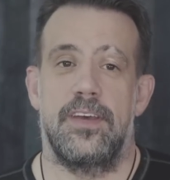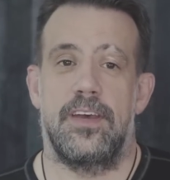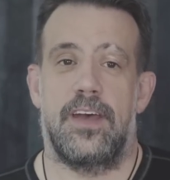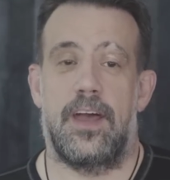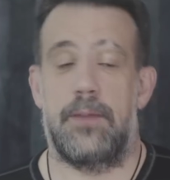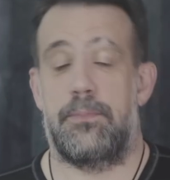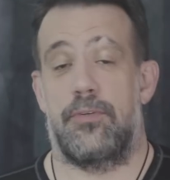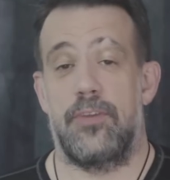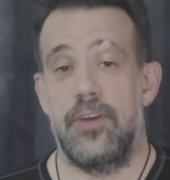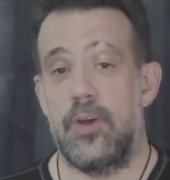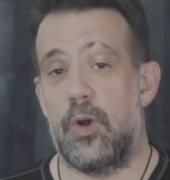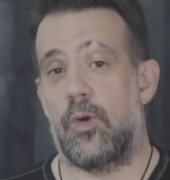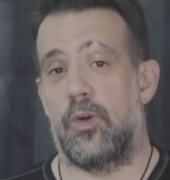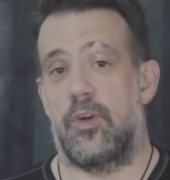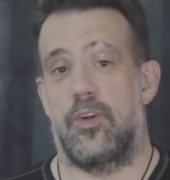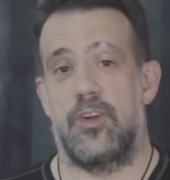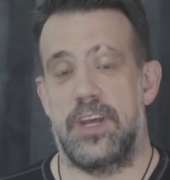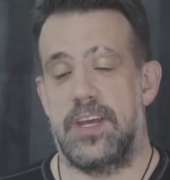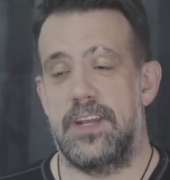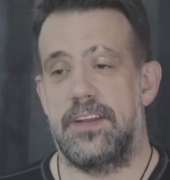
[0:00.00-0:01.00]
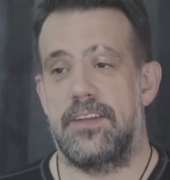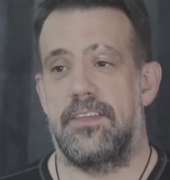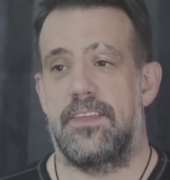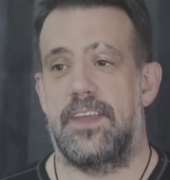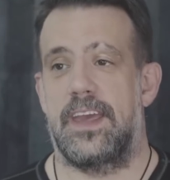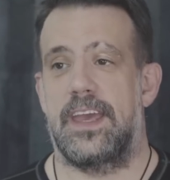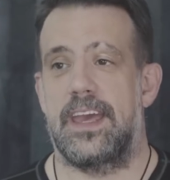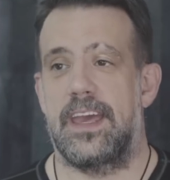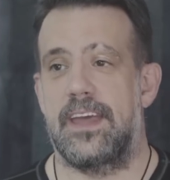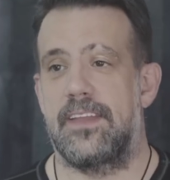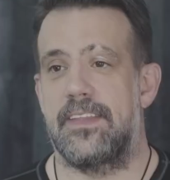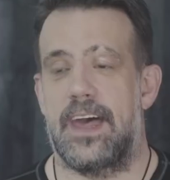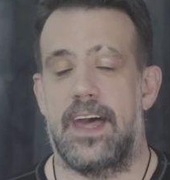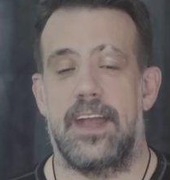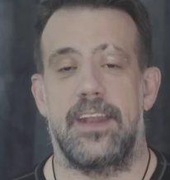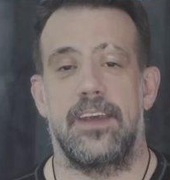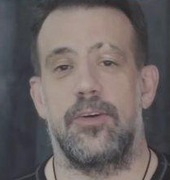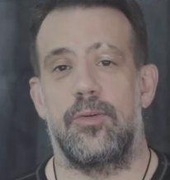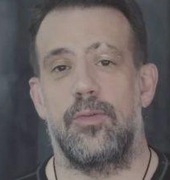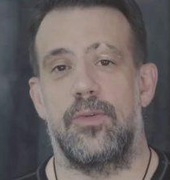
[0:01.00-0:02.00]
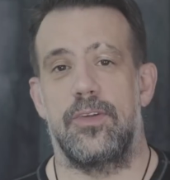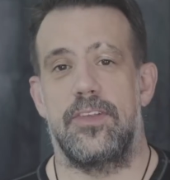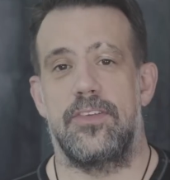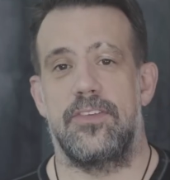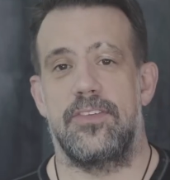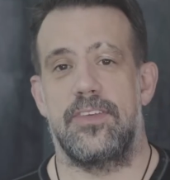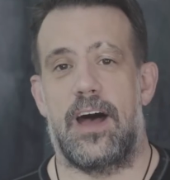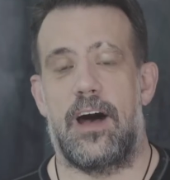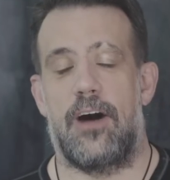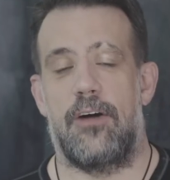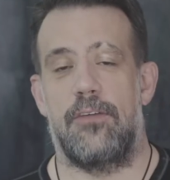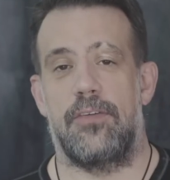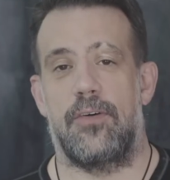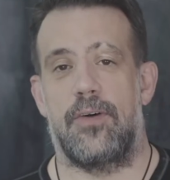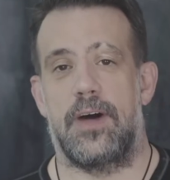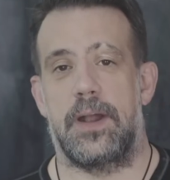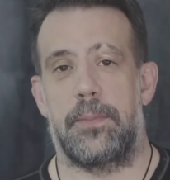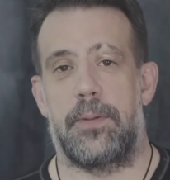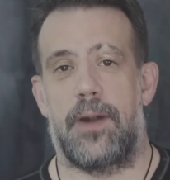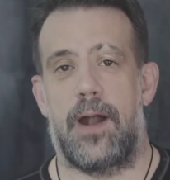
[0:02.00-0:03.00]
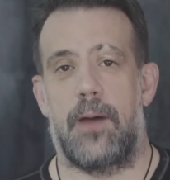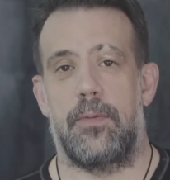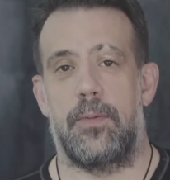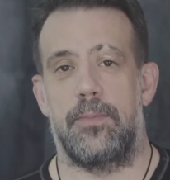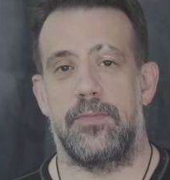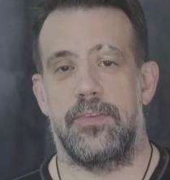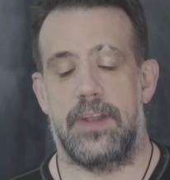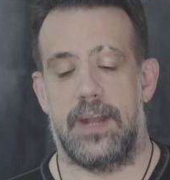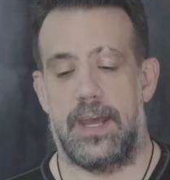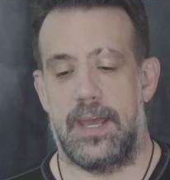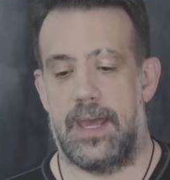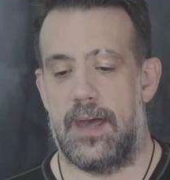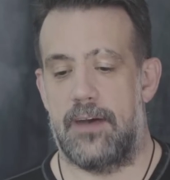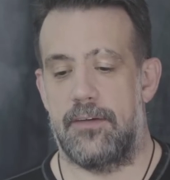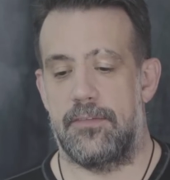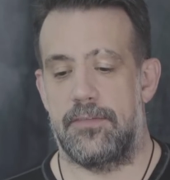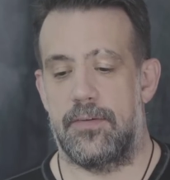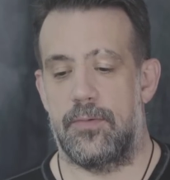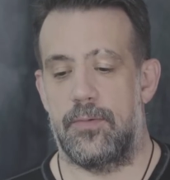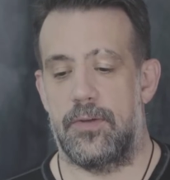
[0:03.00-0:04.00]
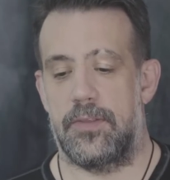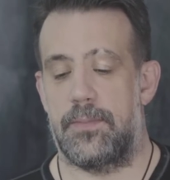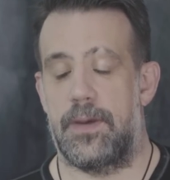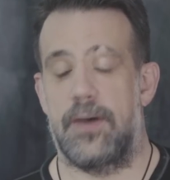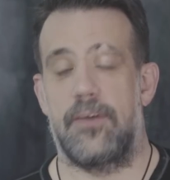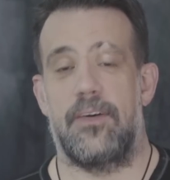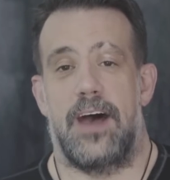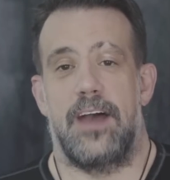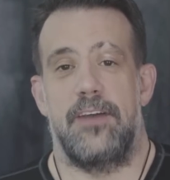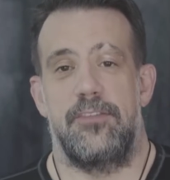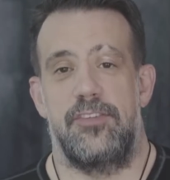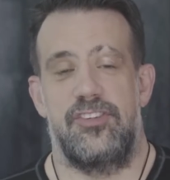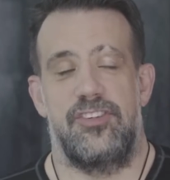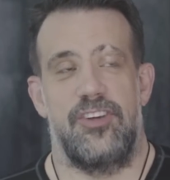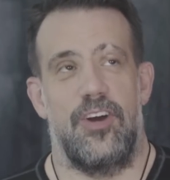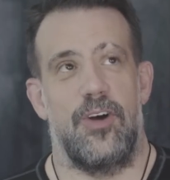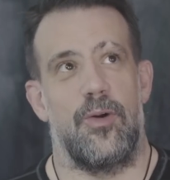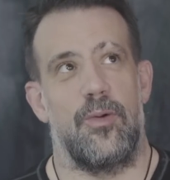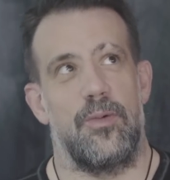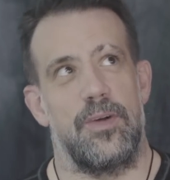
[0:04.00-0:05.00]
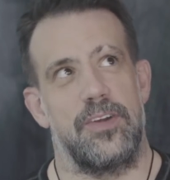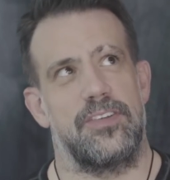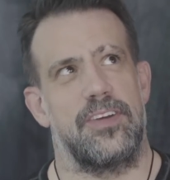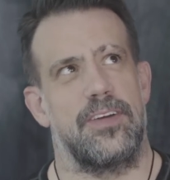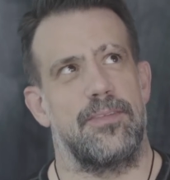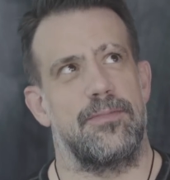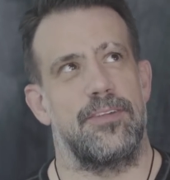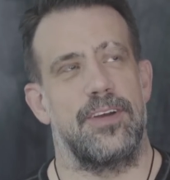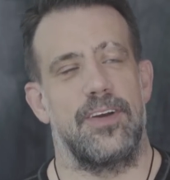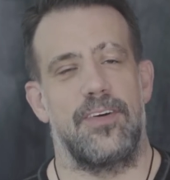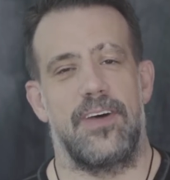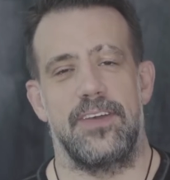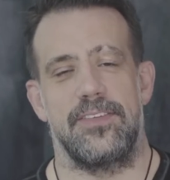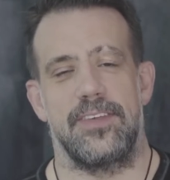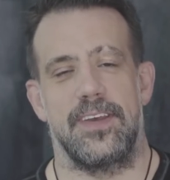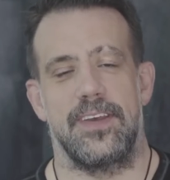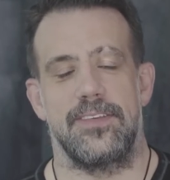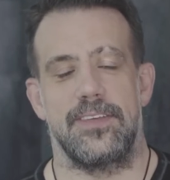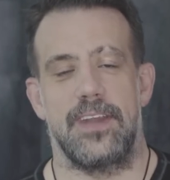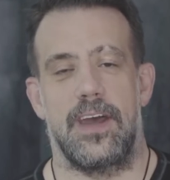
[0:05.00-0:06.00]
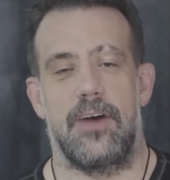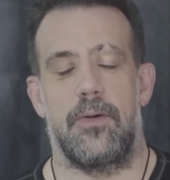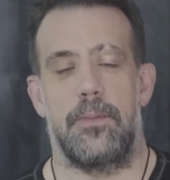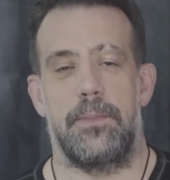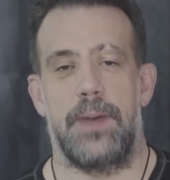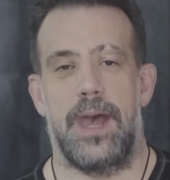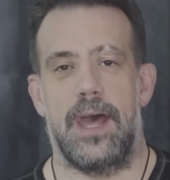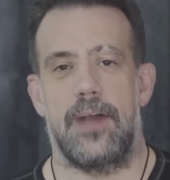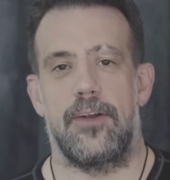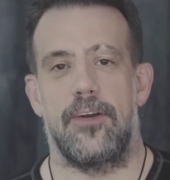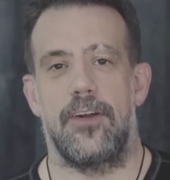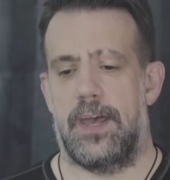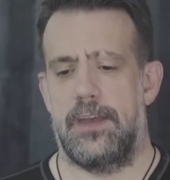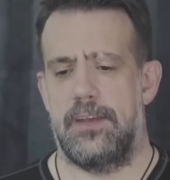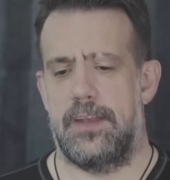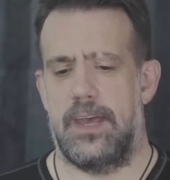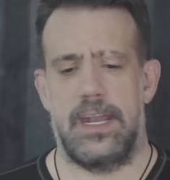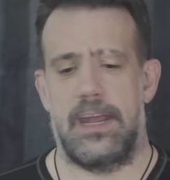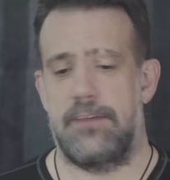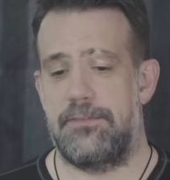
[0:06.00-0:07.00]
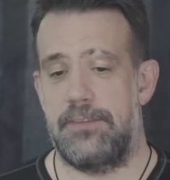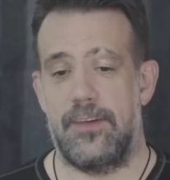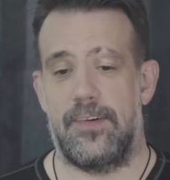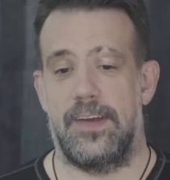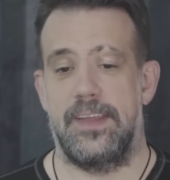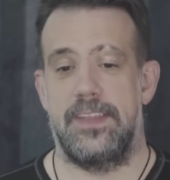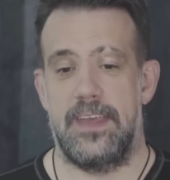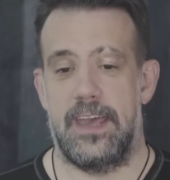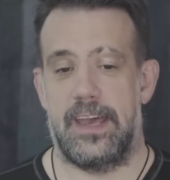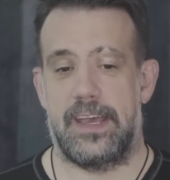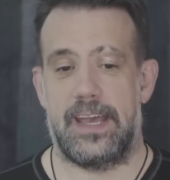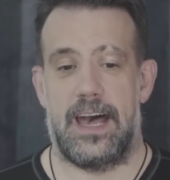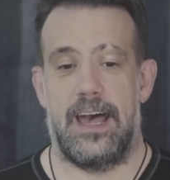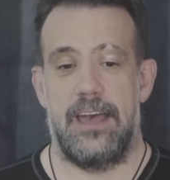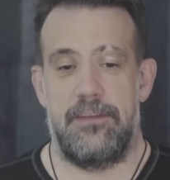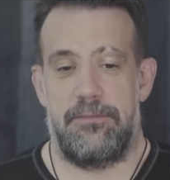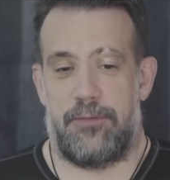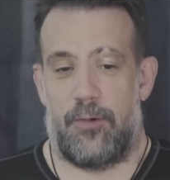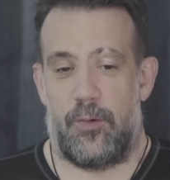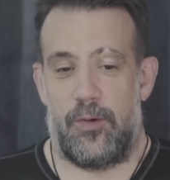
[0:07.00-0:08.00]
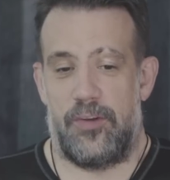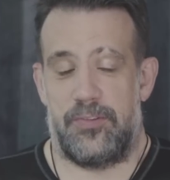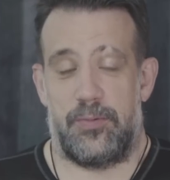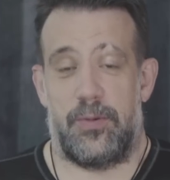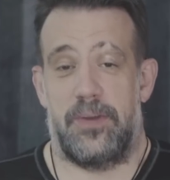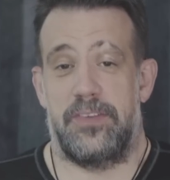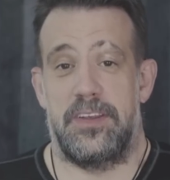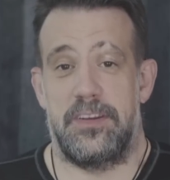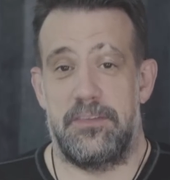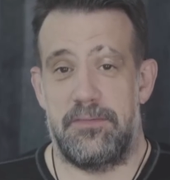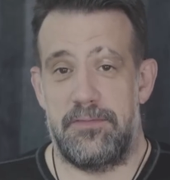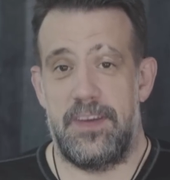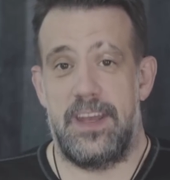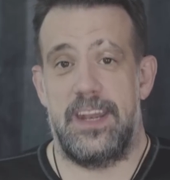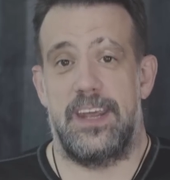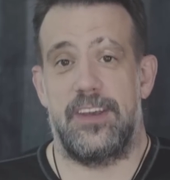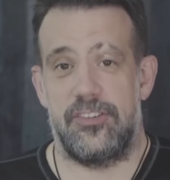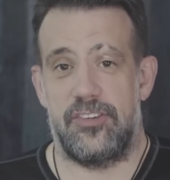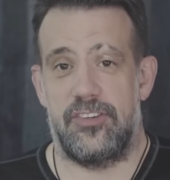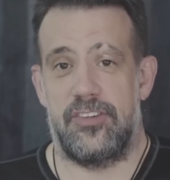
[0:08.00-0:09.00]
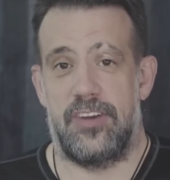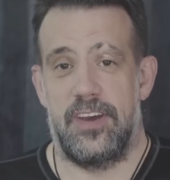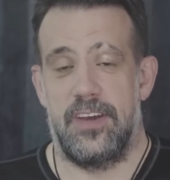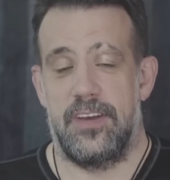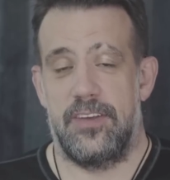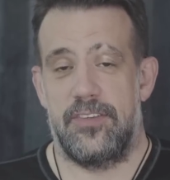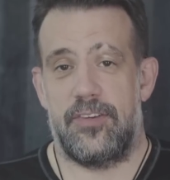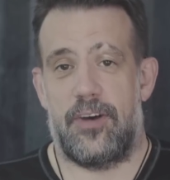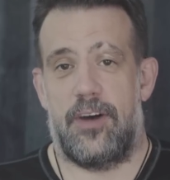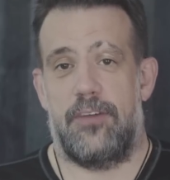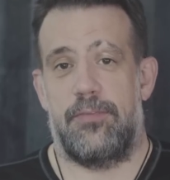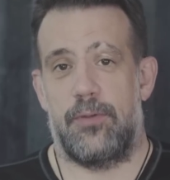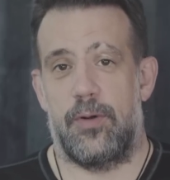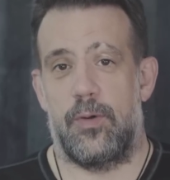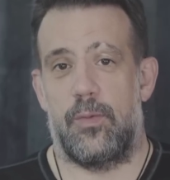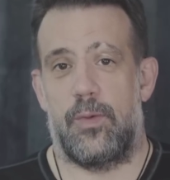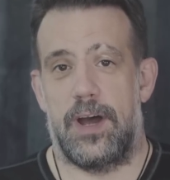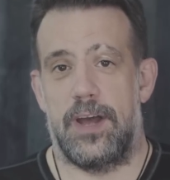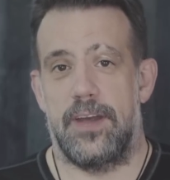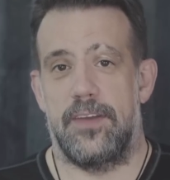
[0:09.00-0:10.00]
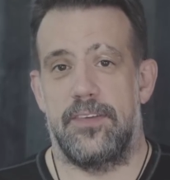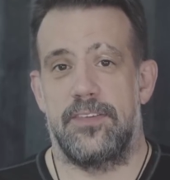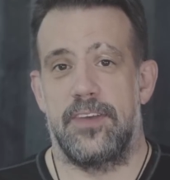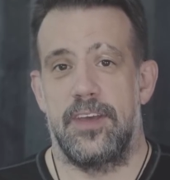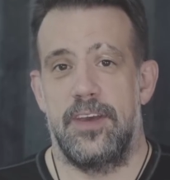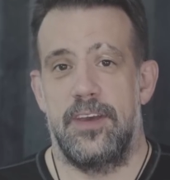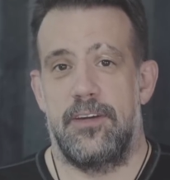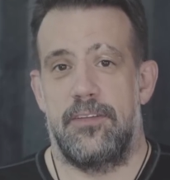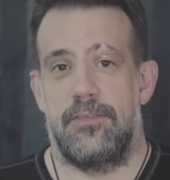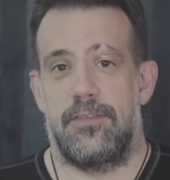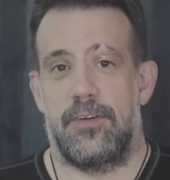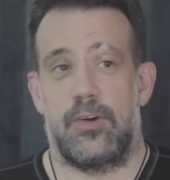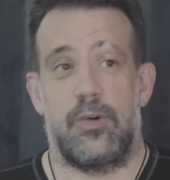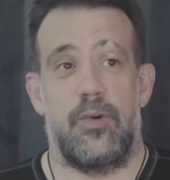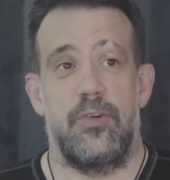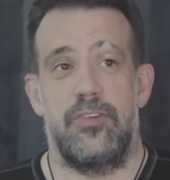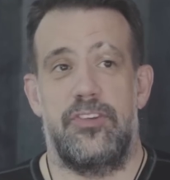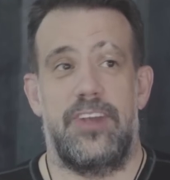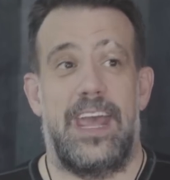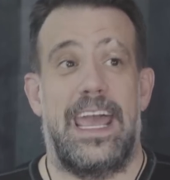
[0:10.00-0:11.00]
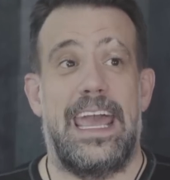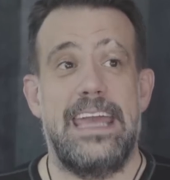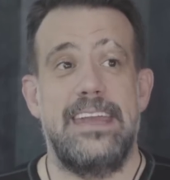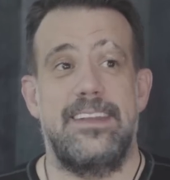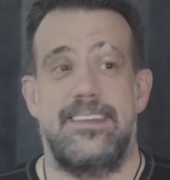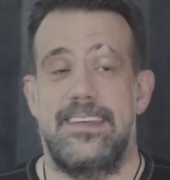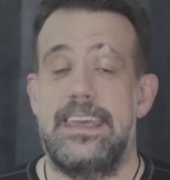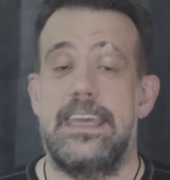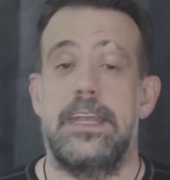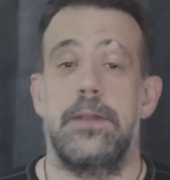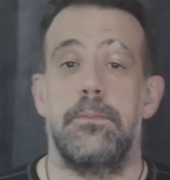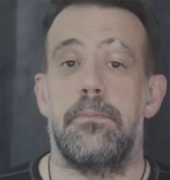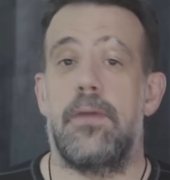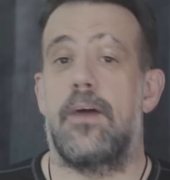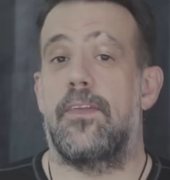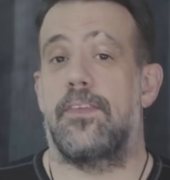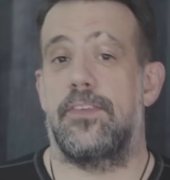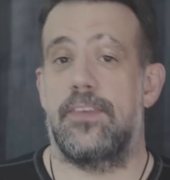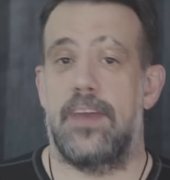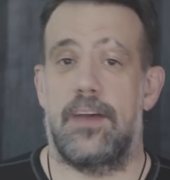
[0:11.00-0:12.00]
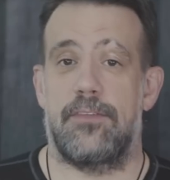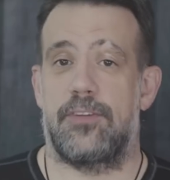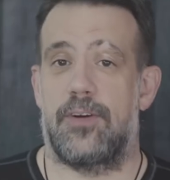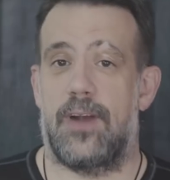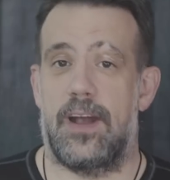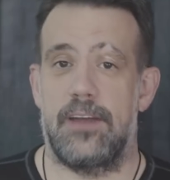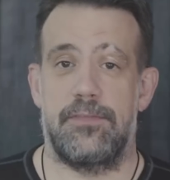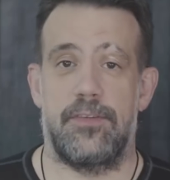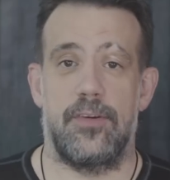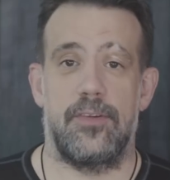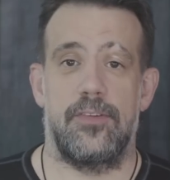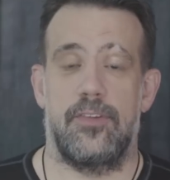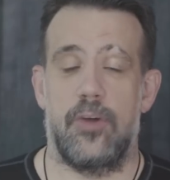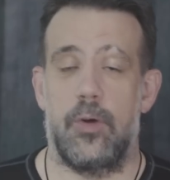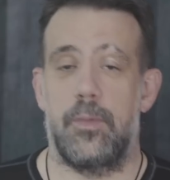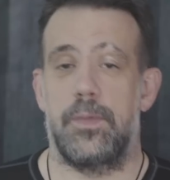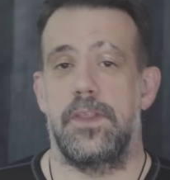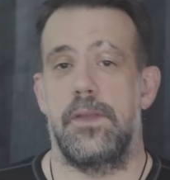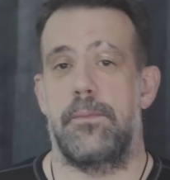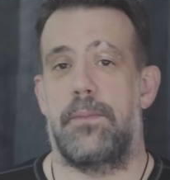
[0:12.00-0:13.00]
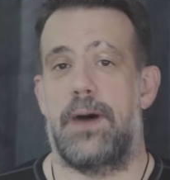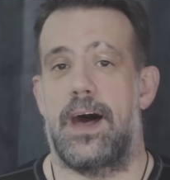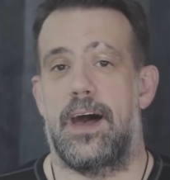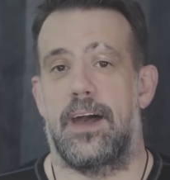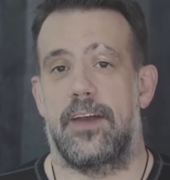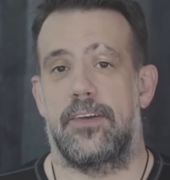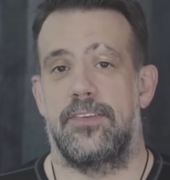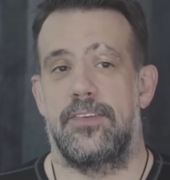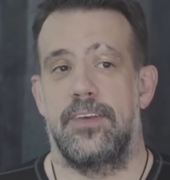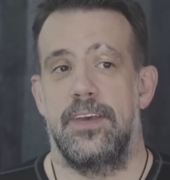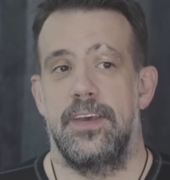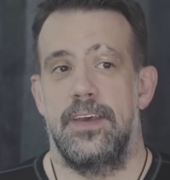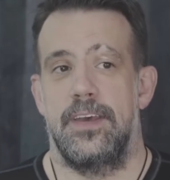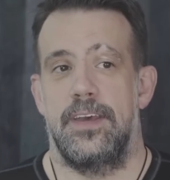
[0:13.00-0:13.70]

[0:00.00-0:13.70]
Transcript: I pre-ordered it thinking that it would solve a lot of problems that I have with my live show, which I'm realizing is now a pattern. And I feel like the Akai Force wasn't finished software-wise for close to 18 months after I first opened the box.